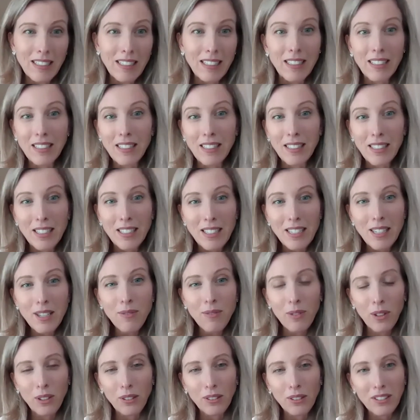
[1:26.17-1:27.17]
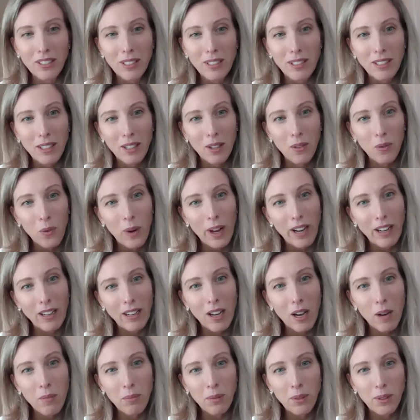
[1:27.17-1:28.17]
this is the default, that when
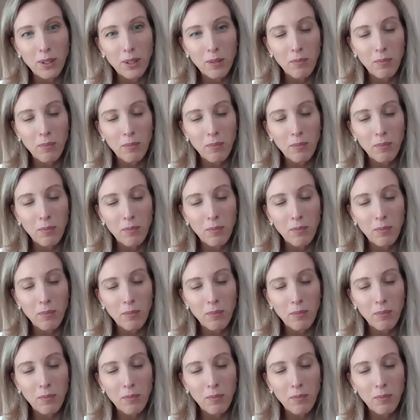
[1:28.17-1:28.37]
couples